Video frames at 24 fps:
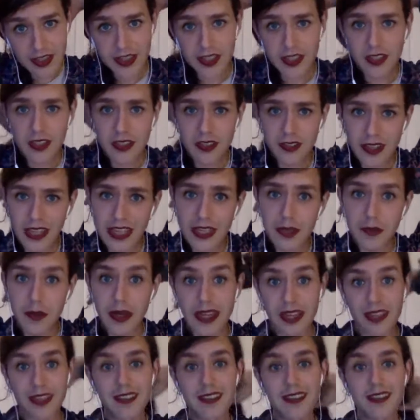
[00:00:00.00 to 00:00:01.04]

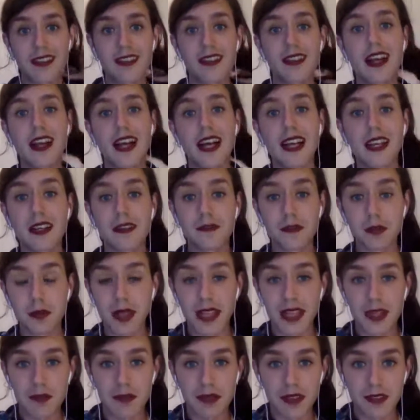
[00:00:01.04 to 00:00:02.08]
anyway, I come from a
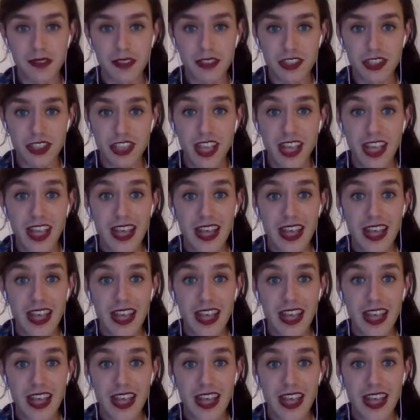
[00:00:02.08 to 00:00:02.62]
lot of privilege.